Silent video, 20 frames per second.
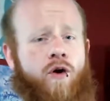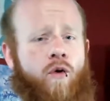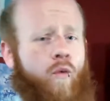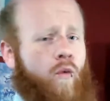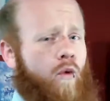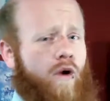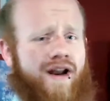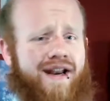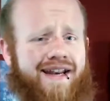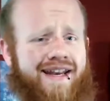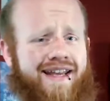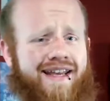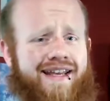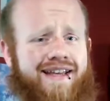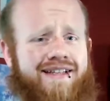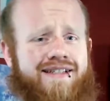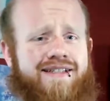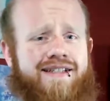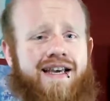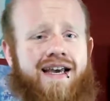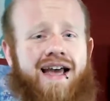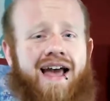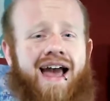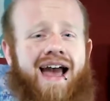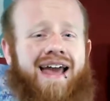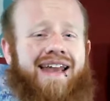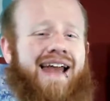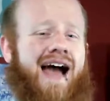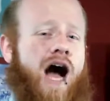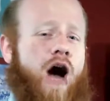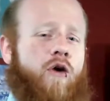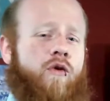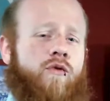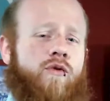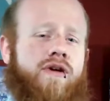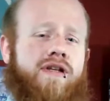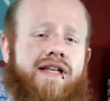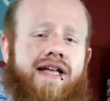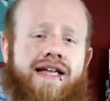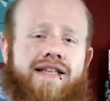what it is, and how it
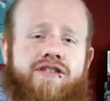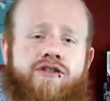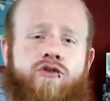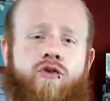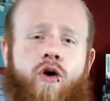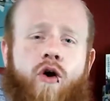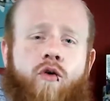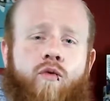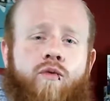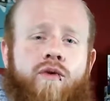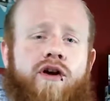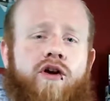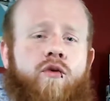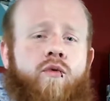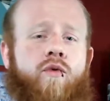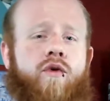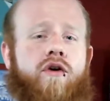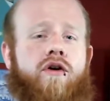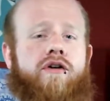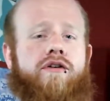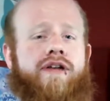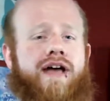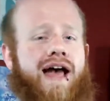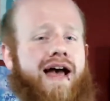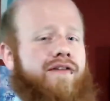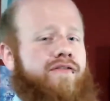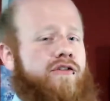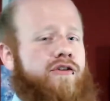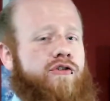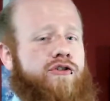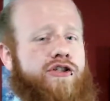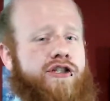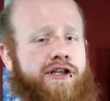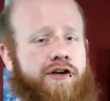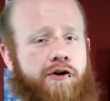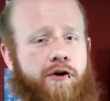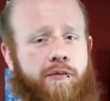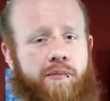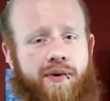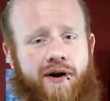relates to our real-world
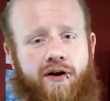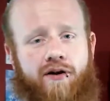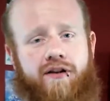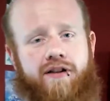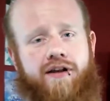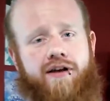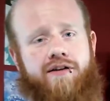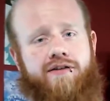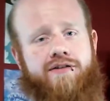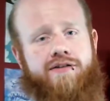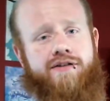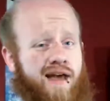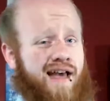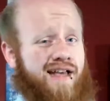evolutionary parallels.